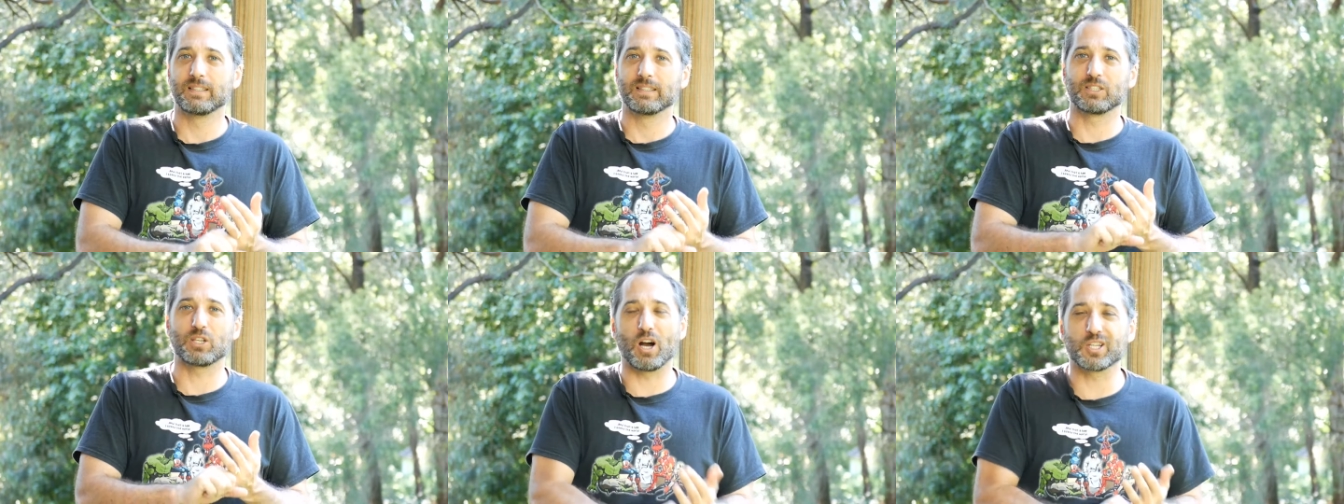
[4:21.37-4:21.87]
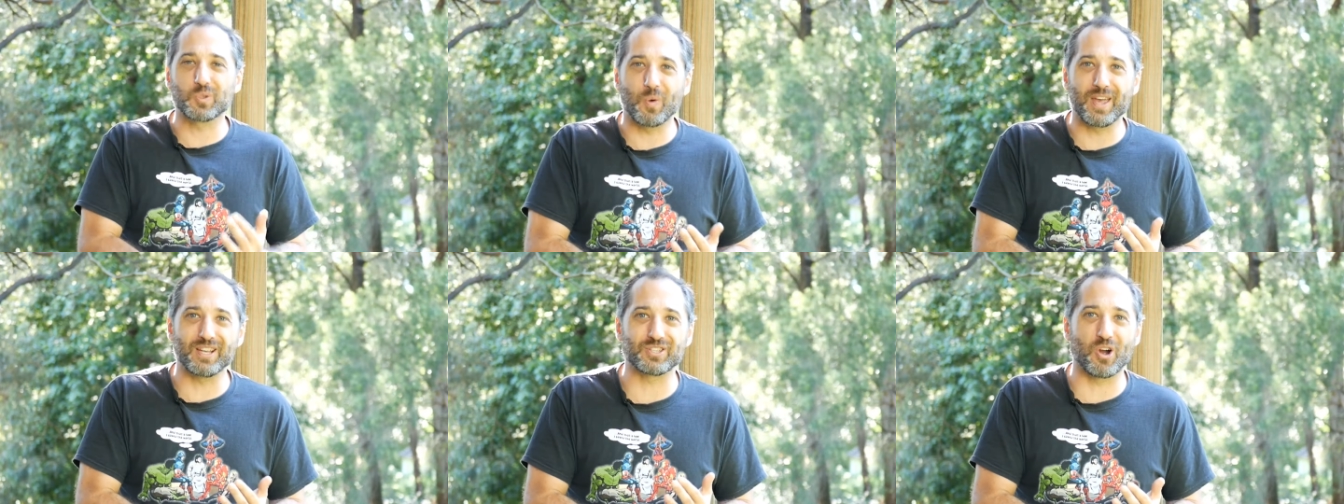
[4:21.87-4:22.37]
God's
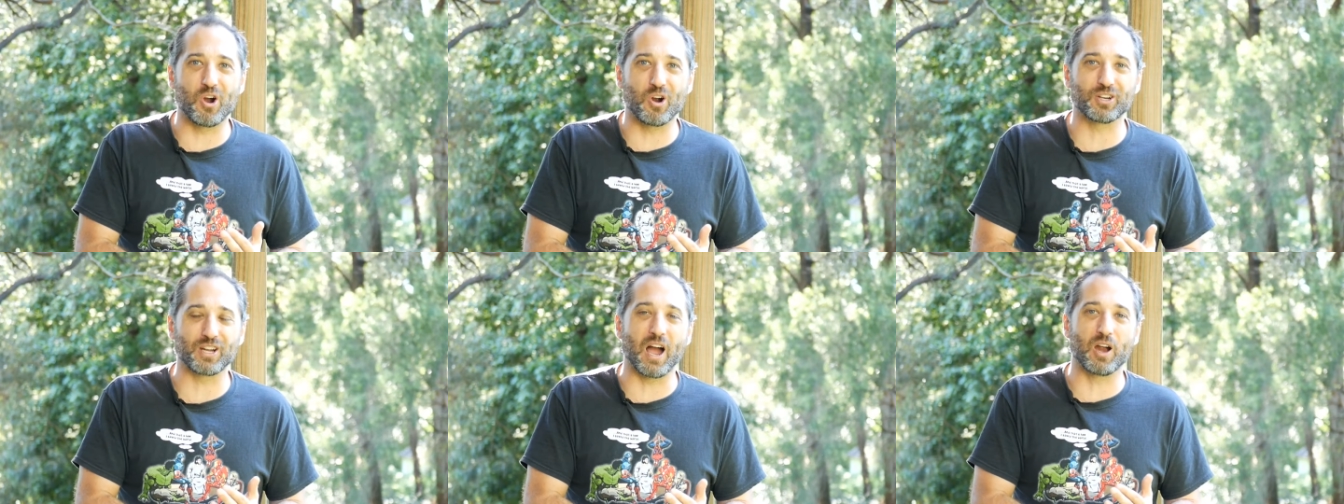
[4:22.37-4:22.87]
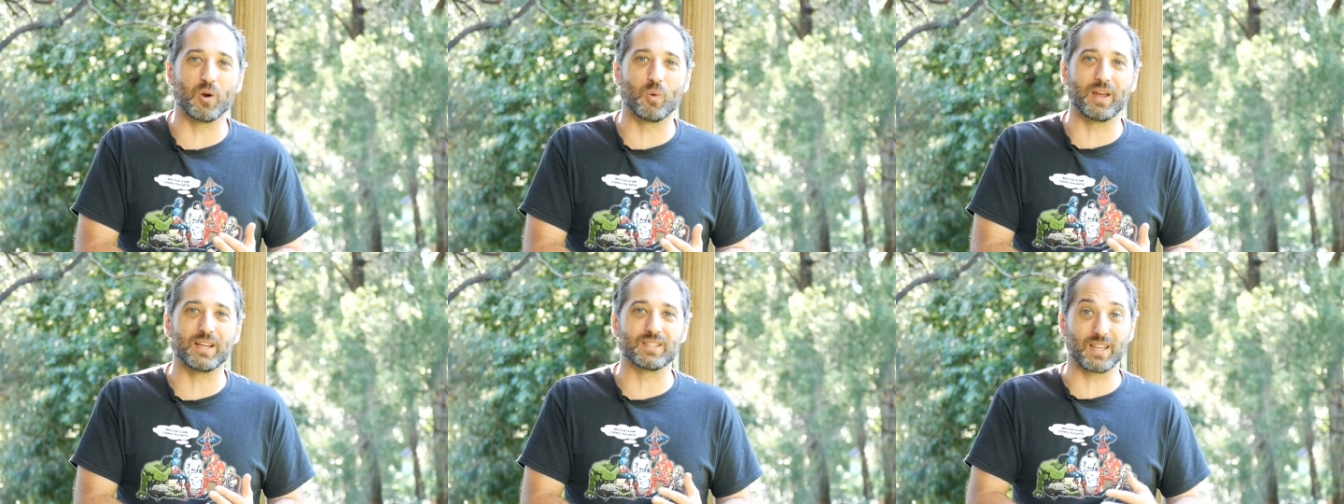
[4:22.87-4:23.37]
ways aren't our
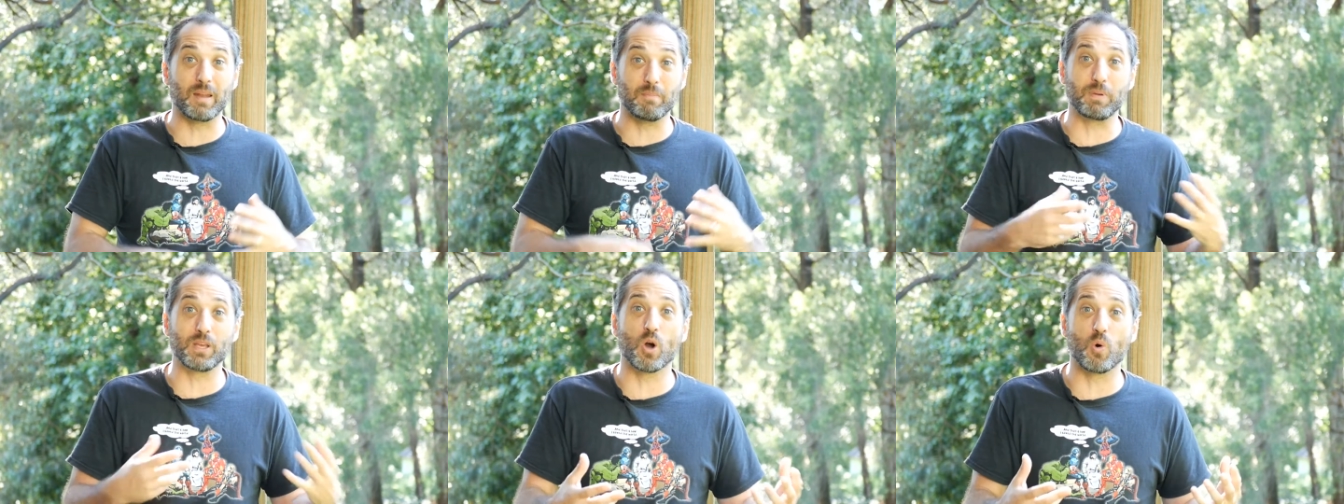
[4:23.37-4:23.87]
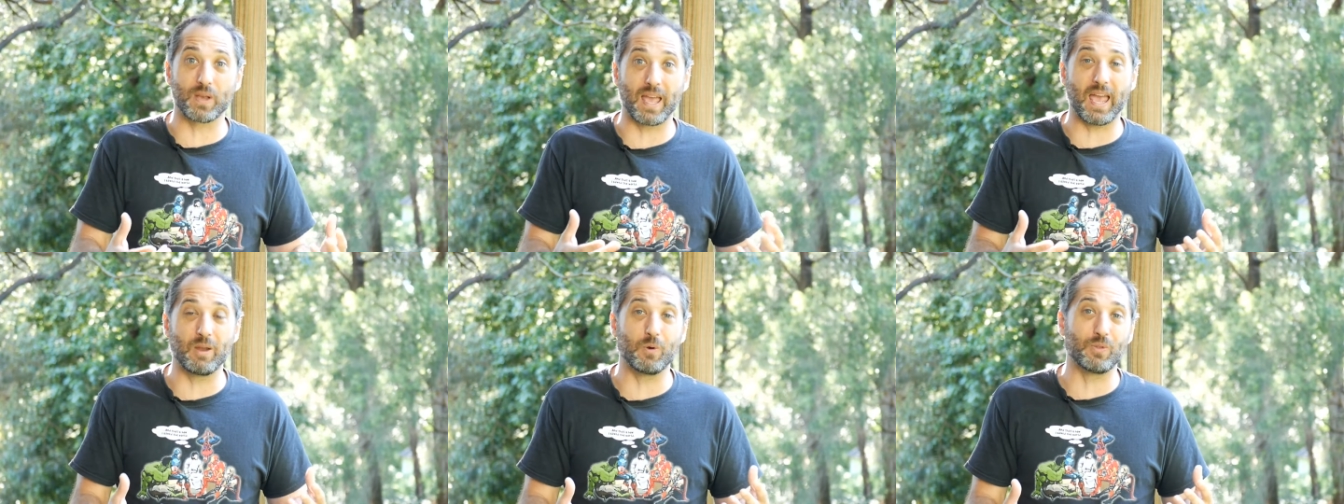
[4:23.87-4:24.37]
ways and be
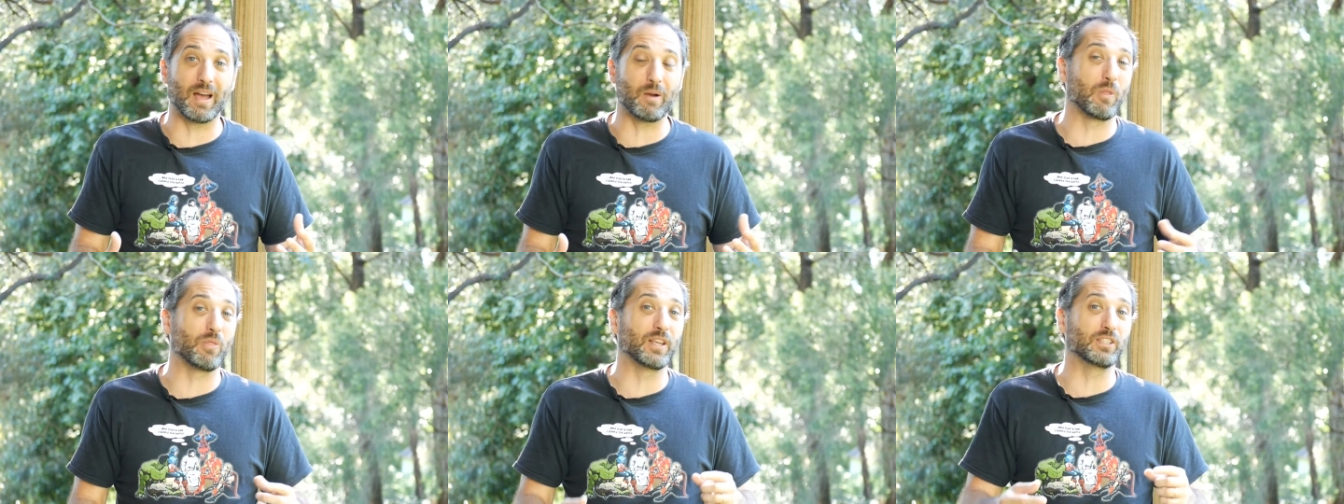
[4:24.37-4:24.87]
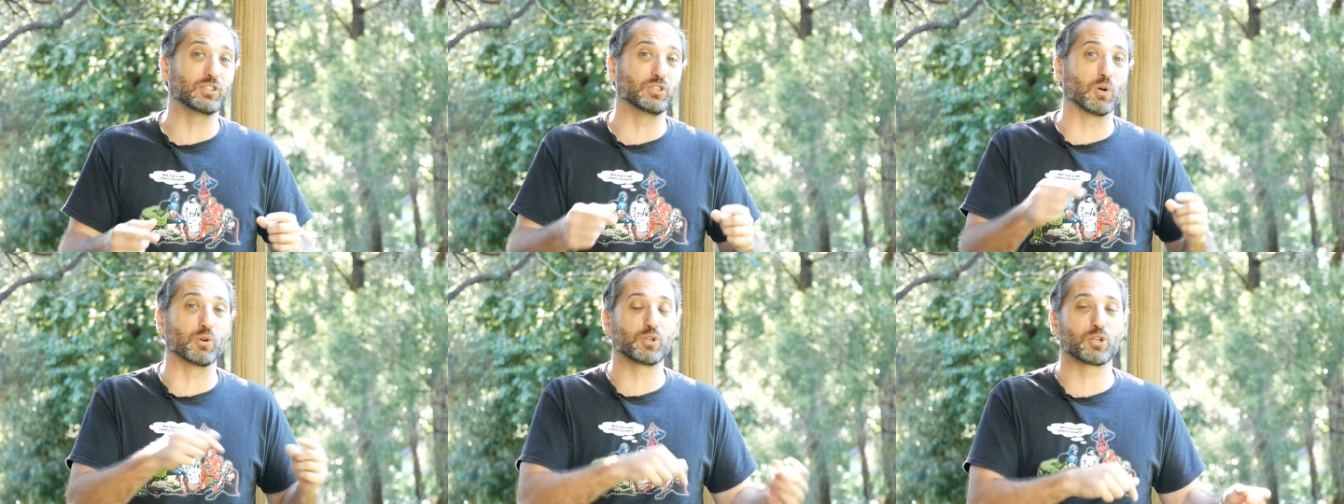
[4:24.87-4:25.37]
okay with that when things
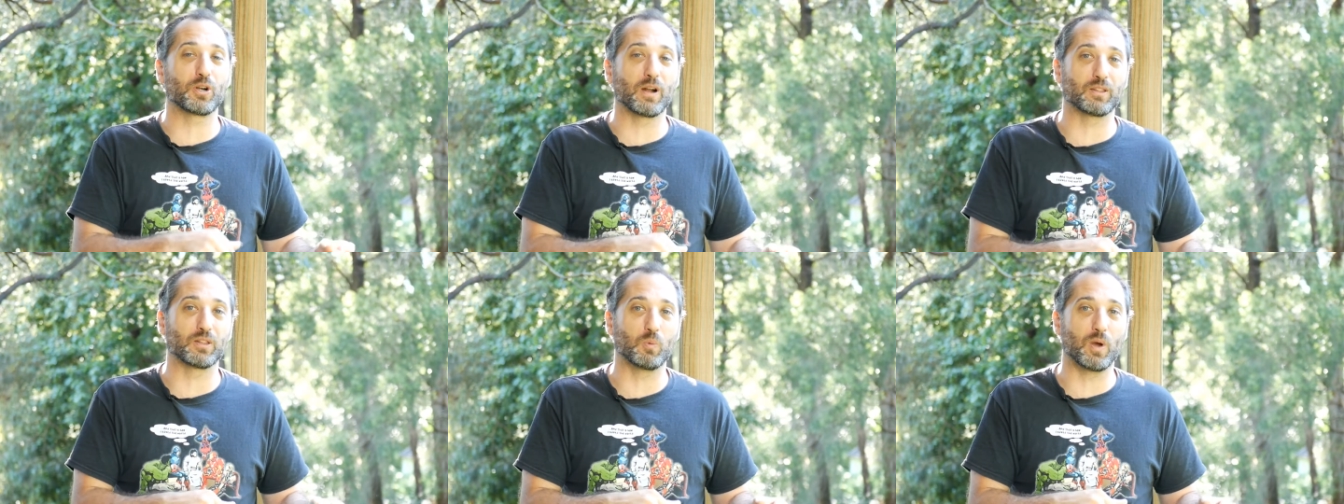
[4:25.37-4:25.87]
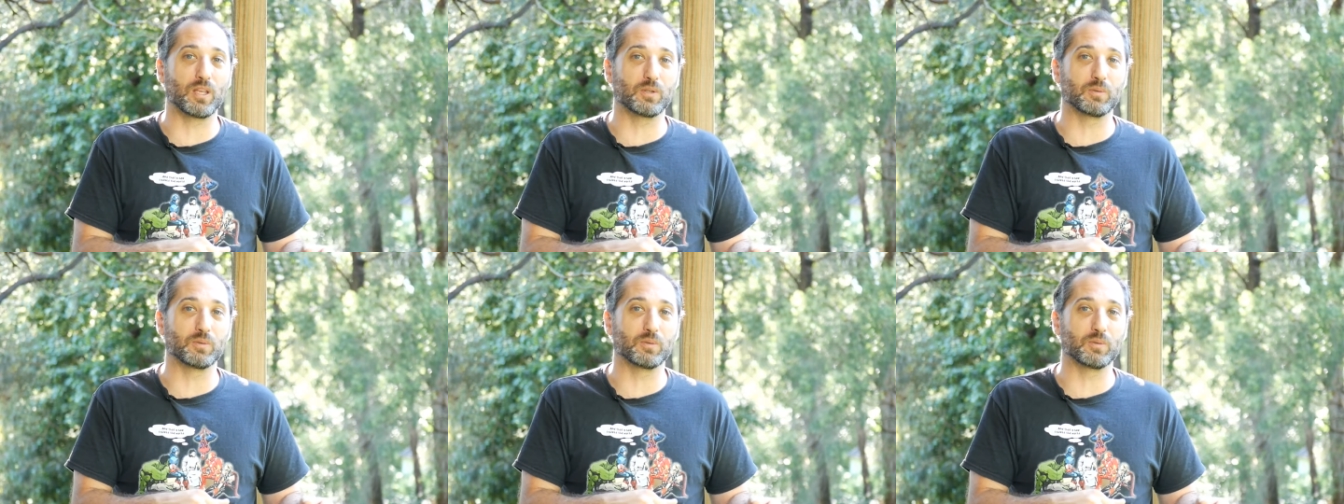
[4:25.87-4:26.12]
don't turn out the way you